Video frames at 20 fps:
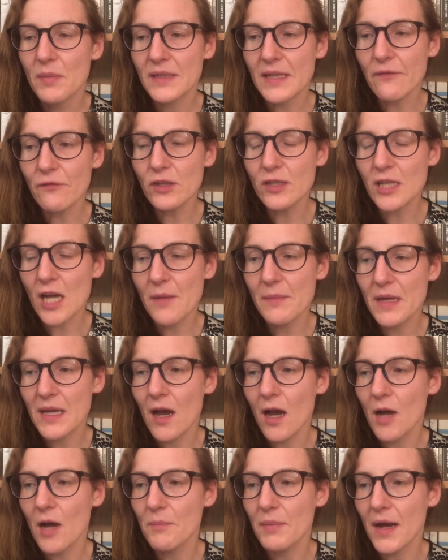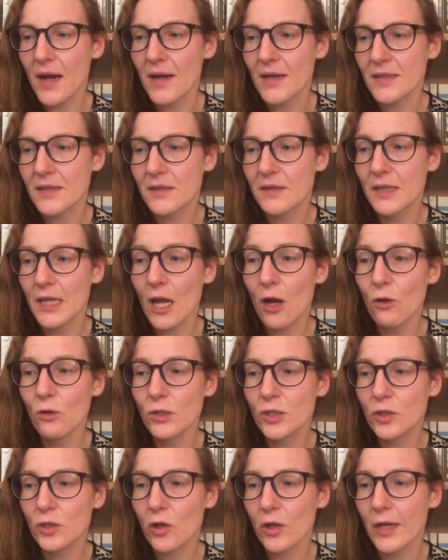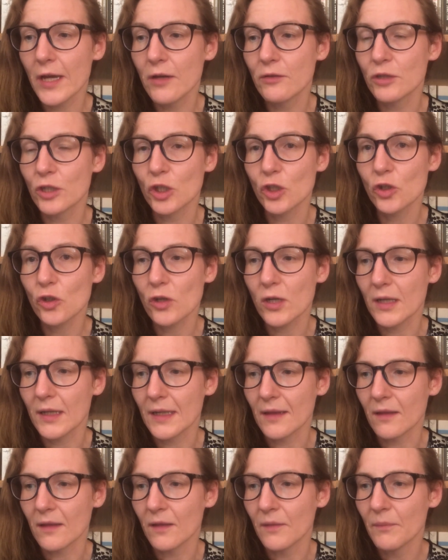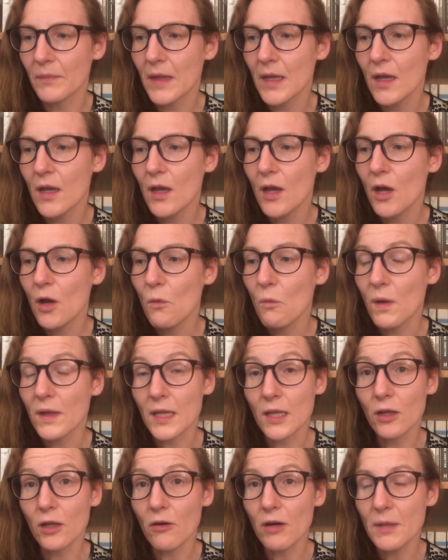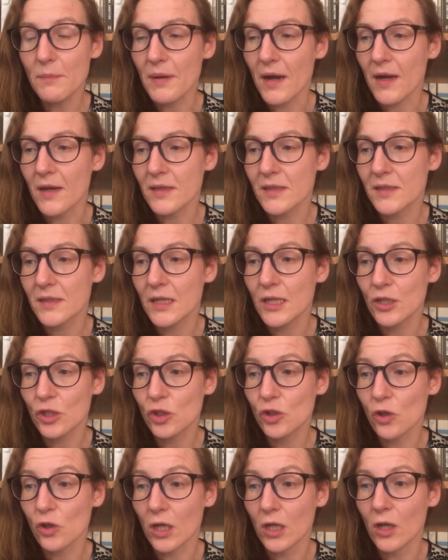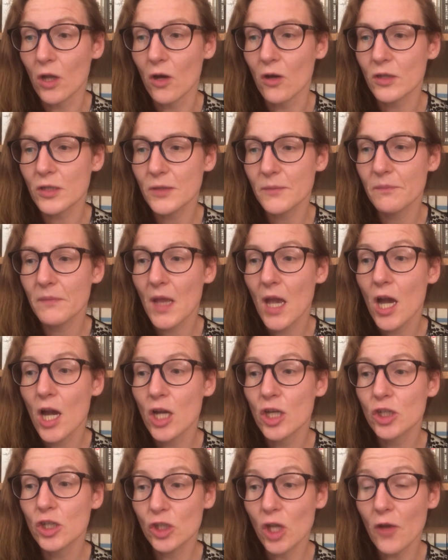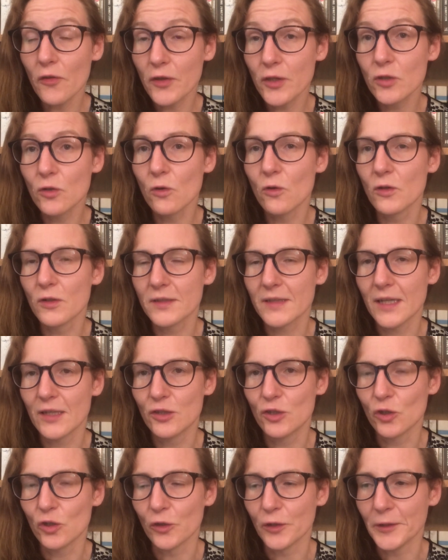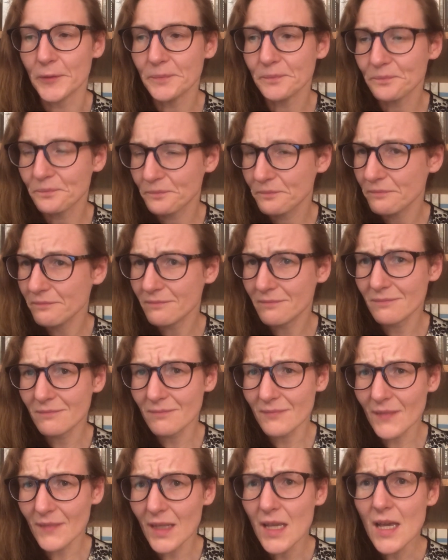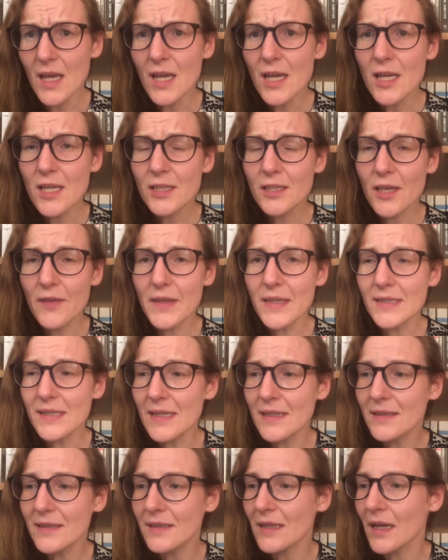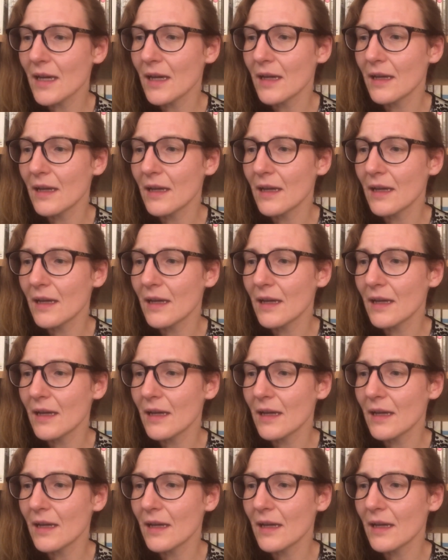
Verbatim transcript: but every time a car passed, the old Toyota shook a little. When a lorry passed, it shook a lot. Shut the door, said Joy. So this is